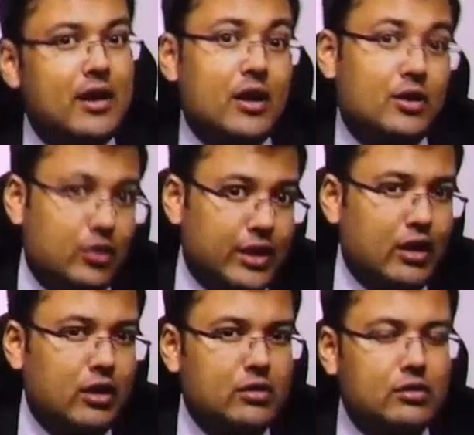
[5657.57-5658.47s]
So here
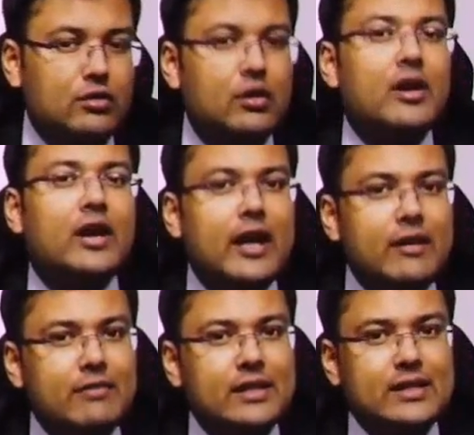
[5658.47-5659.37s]
also
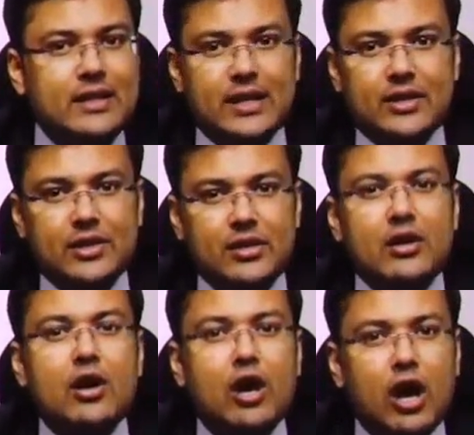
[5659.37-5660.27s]
investigation
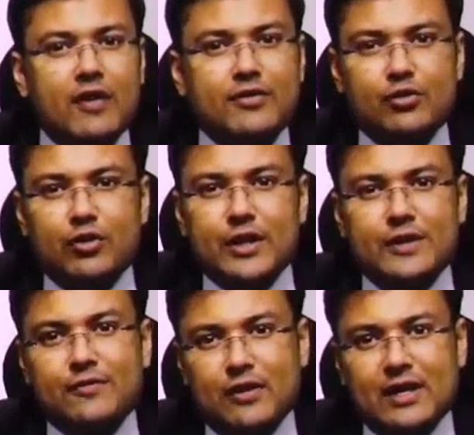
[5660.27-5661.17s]
of choice
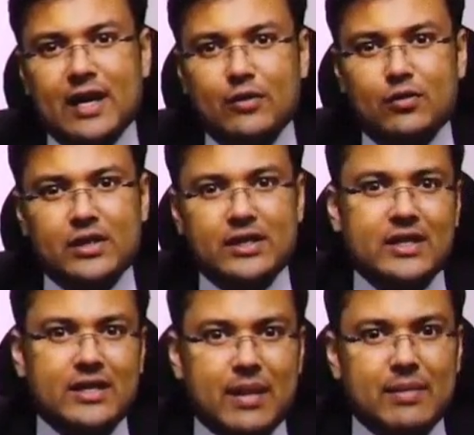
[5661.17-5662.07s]
for diagnosis is
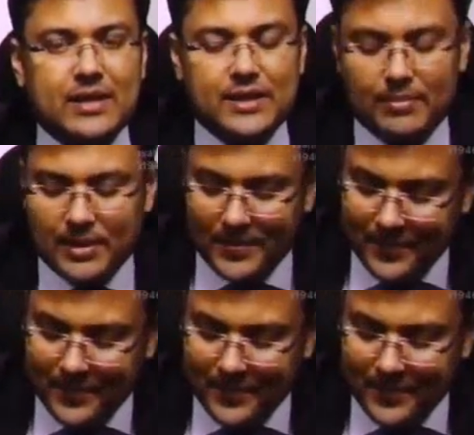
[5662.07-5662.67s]
MRCP.